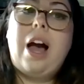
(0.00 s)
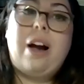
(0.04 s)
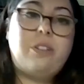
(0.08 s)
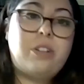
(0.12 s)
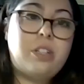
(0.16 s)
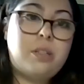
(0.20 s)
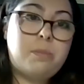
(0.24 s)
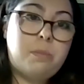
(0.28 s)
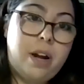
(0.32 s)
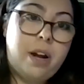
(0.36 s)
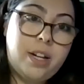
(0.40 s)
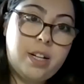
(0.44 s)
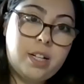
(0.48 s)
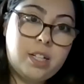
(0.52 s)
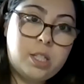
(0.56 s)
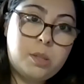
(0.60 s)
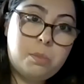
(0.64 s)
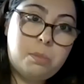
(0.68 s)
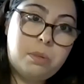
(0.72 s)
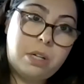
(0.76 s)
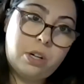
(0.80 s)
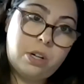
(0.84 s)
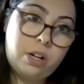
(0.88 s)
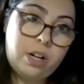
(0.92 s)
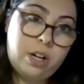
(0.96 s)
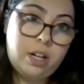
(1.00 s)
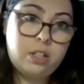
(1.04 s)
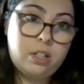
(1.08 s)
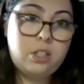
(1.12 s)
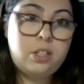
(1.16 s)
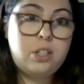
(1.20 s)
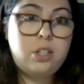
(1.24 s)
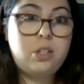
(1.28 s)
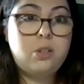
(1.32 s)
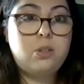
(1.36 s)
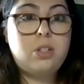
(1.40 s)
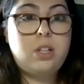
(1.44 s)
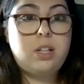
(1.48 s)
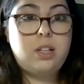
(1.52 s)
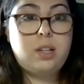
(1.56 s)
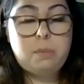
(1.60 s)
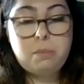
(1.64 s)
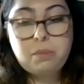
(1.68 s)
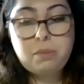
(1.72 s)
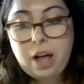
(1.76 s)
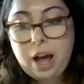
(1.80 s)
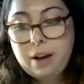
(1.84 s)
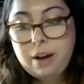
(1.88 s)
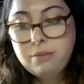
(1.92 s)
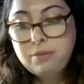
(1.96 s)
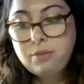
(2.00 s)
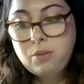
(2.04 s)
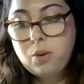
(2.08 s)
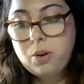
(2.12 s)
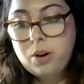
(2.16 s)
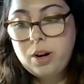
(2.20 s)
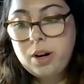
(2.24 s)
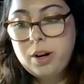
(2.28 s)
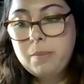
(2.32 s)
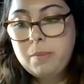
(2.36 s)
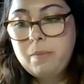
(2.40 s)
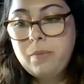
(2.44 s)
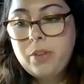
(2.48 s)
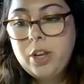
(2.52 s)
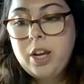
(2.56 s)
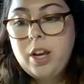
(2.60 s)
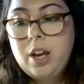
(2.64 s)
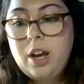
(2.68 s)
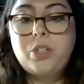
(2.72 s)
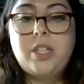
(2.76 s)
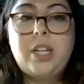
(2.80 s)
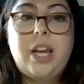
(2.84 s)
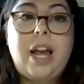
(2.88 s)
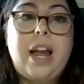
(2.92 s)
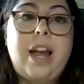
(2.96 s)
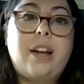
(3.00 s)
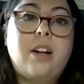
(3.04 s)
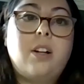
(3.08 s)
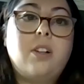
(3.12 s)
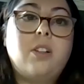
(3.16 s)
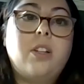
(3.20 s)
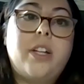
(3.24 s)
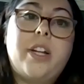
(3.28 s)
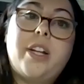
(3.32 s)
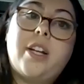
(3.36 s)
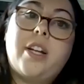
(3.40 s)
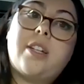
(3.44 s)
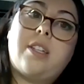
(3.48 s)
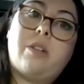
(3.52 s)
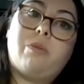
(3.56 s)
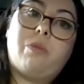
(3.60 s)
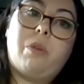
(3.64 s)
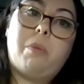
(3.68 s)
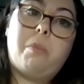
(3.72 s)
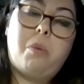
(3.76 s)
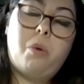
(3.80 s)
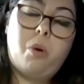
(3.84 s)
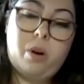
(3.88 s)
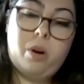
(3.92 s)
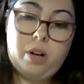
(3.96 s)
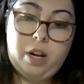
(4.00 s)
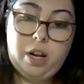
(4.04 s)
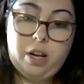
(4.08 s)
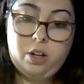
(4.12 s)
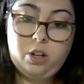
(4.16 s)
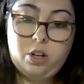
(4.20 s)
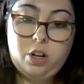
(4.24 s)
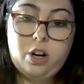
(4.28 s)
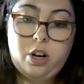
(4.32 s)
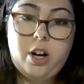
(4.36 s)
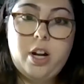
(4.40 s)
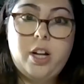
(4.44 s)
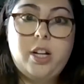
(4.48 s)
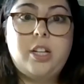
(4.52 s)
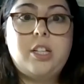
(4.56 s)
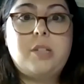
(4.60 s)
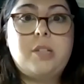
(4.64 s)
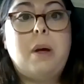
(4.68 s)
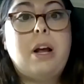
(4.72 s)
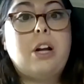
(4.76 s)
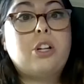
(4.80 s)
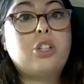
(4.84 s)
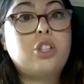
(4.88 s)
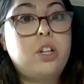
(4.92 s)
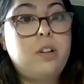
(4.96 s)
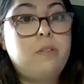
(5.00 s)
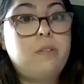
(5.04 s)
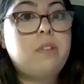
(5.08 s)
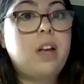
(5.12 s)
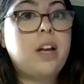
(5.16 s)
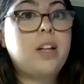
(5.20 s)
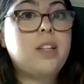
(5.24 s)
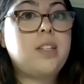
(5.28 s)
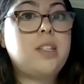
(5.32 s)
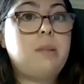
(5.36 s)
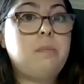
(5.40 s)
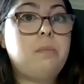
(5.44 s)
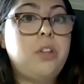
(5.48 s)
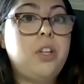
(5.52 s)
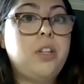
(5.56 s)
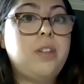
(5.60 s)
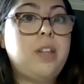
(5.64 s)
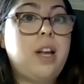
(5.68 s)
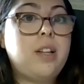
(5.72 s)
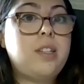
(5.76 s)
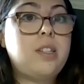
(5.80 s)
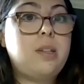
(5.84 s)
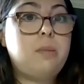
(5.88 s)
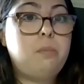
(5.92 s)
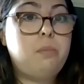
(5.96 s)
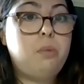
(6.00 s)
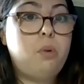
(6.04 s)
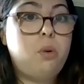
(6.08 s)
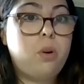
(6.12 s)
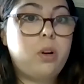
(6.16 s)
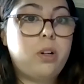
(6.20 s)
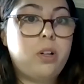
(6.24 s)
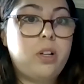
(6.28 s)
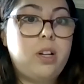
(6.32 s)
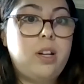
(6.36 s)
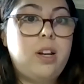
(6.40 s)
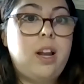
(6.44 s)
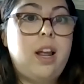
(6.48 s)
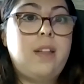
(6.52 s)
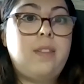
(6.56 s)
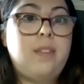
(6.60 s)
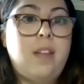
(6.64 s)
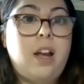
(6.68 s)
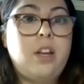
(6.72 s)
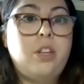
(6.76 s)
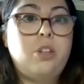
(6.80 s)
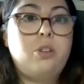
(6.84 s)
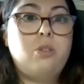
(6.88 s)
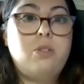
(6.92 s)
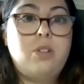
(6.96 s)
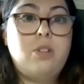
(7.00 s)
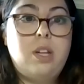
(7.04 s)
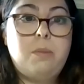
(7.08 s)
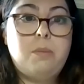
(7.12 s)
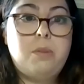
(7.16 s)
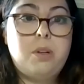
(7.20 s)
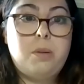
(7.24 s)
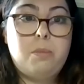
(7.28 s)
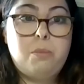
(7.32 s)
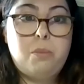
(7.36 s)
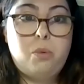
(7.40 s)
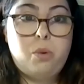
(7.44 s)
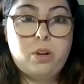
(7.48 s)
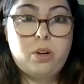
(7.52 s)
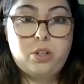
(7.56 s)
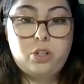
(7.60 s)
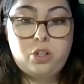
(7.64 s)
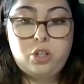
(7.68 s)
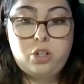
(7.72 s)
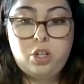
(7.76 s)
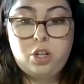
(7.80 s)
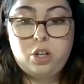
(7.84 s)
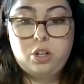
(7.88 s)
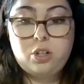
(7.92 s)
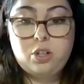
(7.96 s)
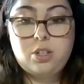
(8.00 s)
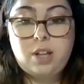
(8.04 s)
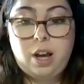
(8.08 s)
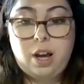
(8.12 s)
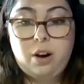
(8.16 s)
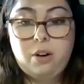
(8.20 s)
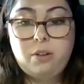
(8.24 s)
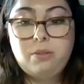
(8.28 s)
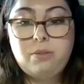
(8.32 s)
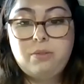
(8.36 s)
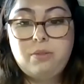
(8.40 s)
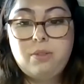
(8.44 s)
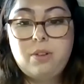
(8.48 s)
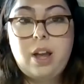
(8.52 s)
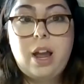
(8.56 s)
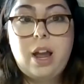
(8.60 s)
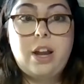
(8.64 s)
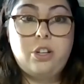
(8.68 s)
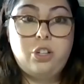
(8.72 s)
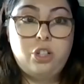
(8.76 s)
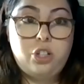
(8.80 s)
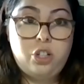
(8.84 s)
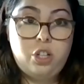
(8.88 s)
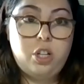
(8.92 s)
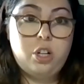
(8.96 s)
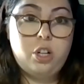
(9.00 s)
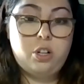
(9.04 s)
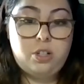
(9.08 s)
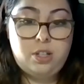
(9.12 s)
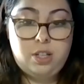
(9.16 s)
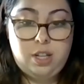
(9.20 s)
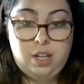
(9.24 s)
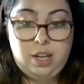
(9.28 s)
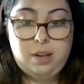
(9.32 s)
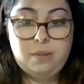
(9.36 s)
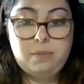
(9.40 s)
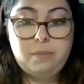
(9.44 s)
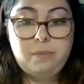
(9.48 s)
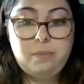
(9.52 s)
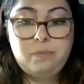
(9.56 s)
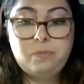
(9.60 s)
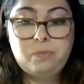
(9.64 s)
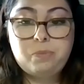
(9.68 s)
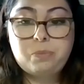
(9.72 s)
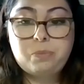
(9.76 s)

how is my experience using the platform? Was the analytics and reporting good, especially if that's something that's important and that you deemed important to yourself and to your team?